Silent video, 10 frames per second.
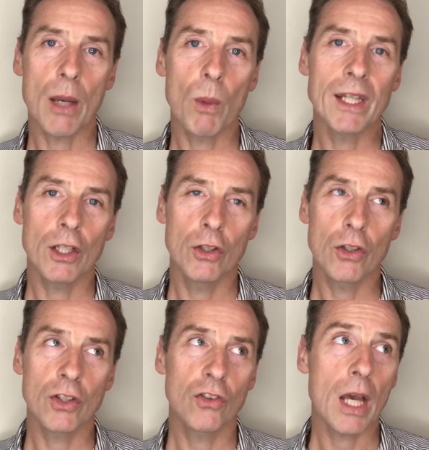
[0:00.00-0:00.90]
I went
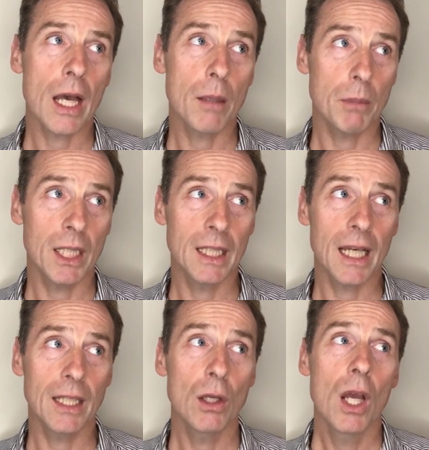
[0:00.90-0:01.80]
another time and
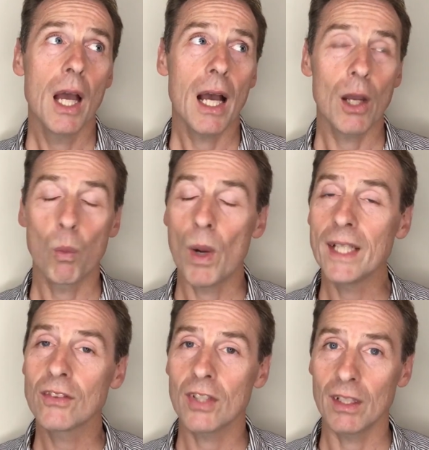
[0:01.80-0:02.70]
I
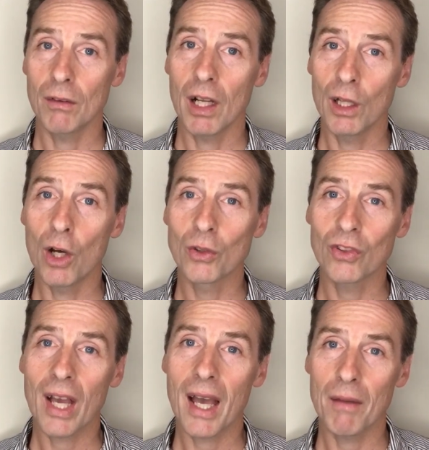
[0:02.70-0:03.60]
waited a long
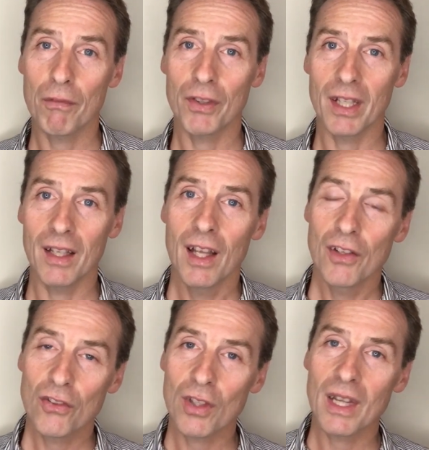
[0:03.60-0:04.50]
time for the
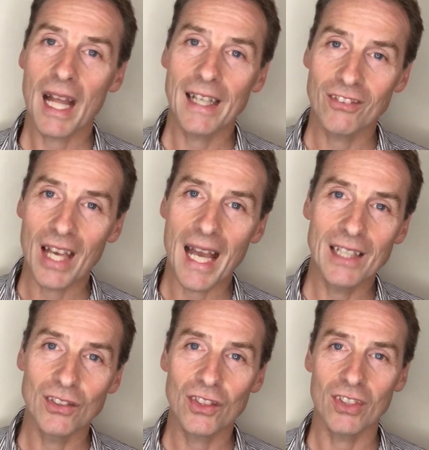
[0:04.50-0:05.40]
sunlight to
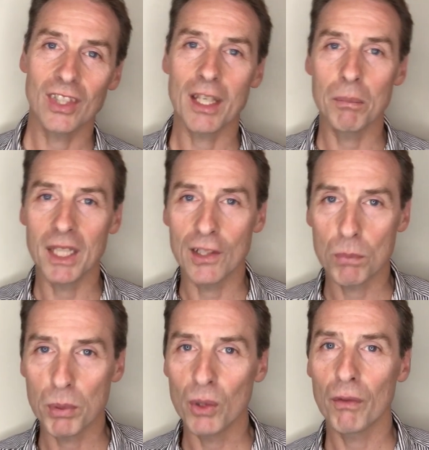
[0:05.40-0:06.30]
enter to give me these
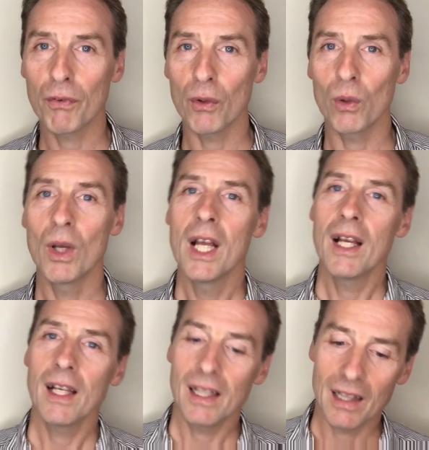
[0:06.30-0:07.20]
beautiful
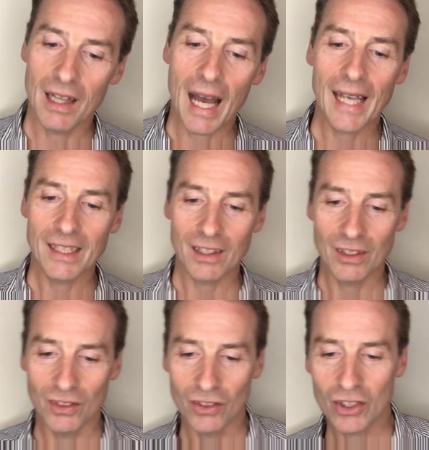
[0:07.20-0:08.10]
light
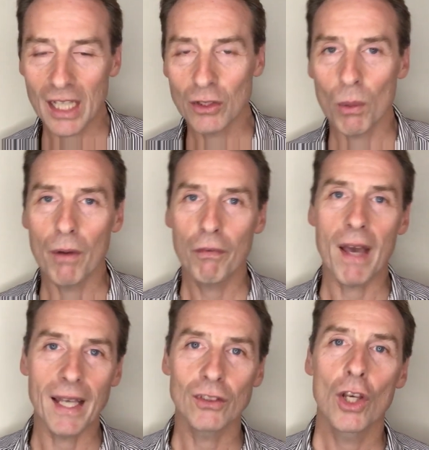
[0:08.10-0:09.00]
and shadow
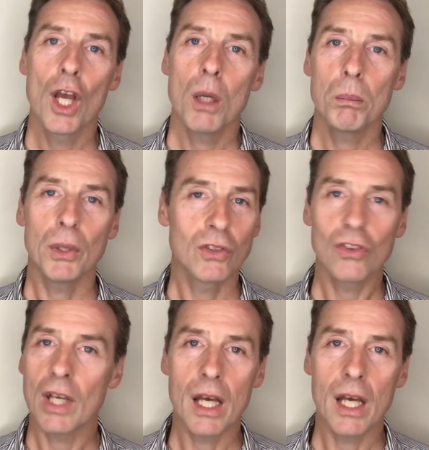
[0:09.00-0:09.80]
effect, but